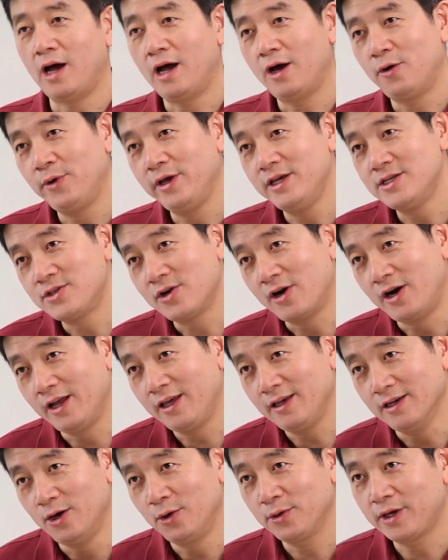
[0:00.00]
are we
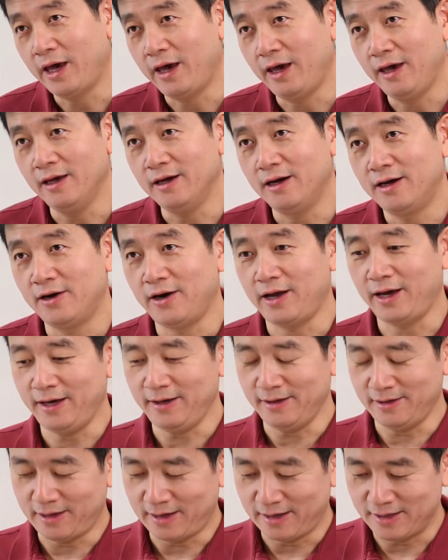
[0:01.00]
starting? Okay, all
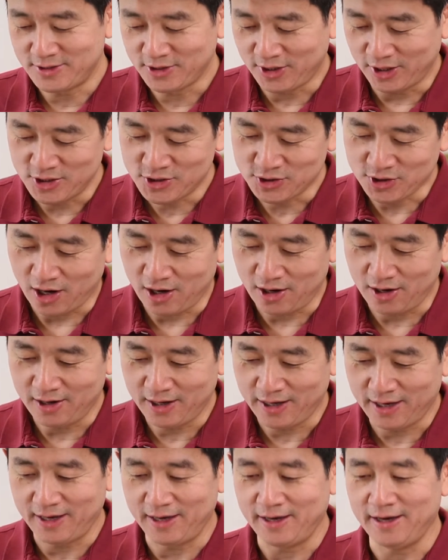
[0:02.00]
right, let's get
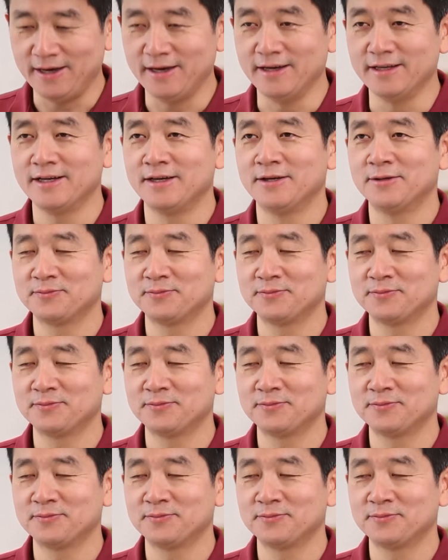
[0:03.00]
started.